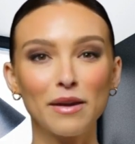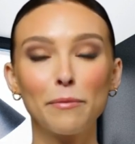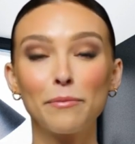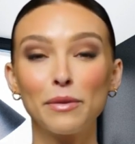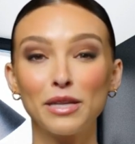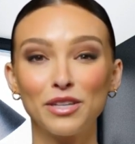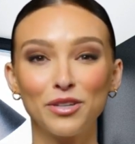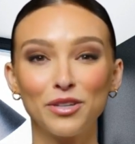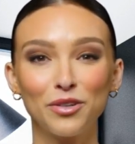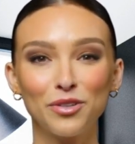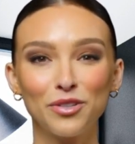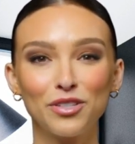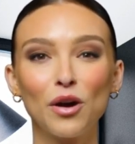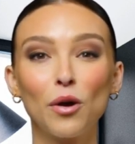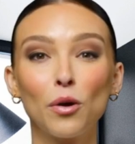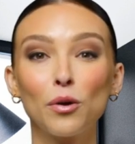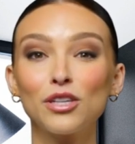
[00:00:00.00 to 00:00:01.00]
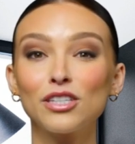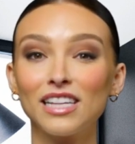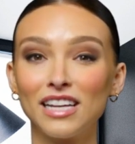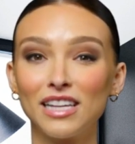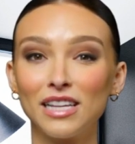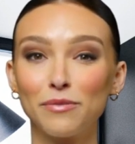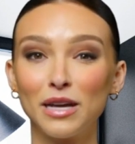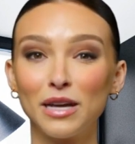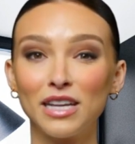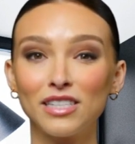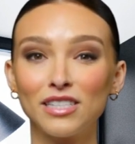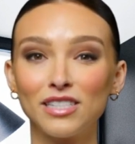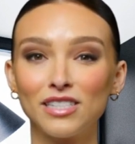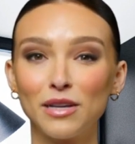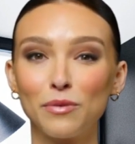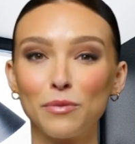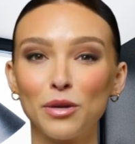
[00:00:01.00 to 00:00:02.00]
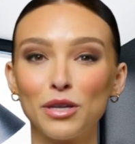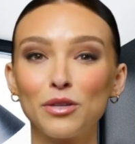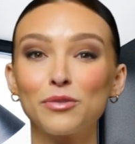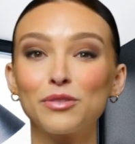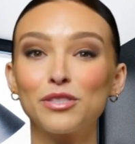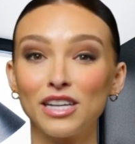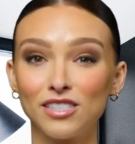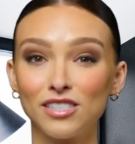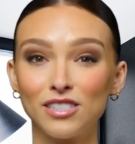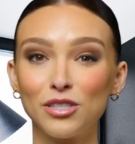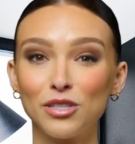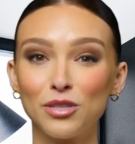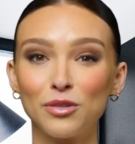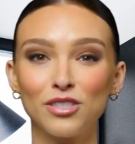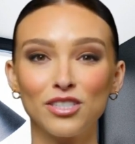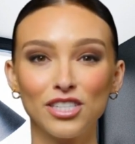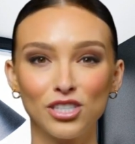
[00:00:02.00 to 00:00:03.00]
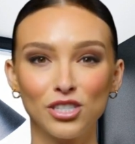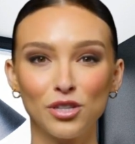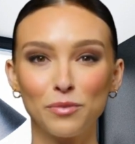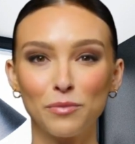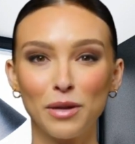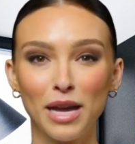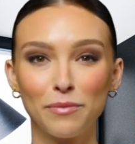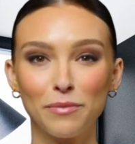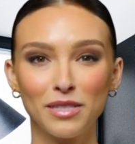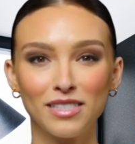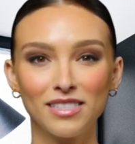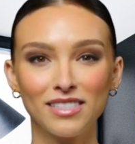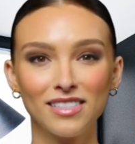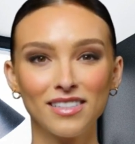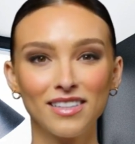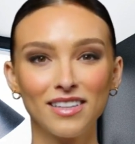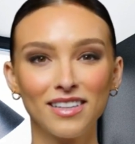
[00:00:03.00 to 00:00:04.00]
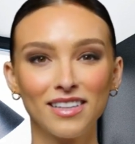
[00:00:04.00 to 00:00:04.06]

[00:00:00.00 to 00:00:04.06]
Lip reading: bills, or sending money to someone who doesn't use digital payments.